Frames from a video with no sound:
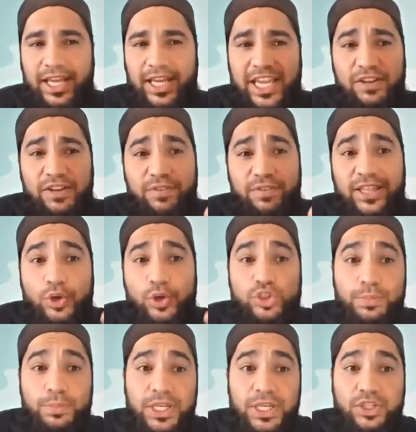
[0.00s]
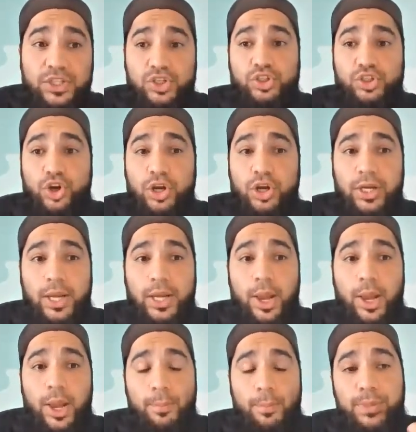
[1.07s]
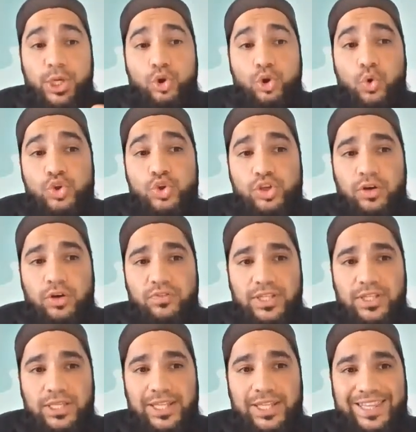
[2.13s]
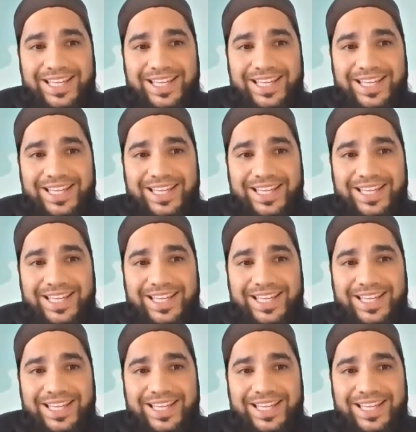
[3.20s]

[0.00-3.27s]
In fact, those opinions are stronger, but because of the